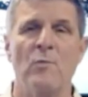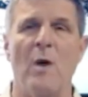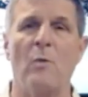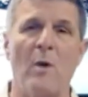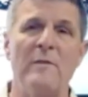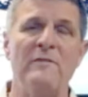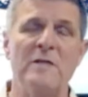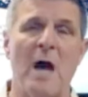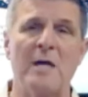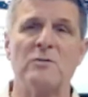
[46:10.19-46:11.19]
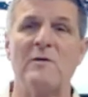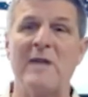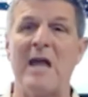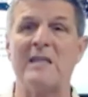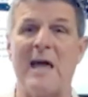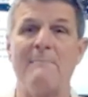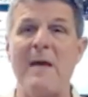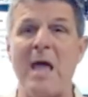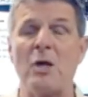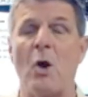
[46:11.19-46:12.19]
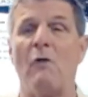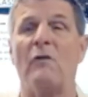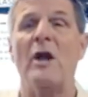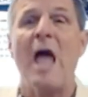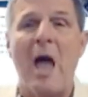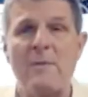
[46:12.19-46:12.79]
Well, what we've done is we've taken that makeover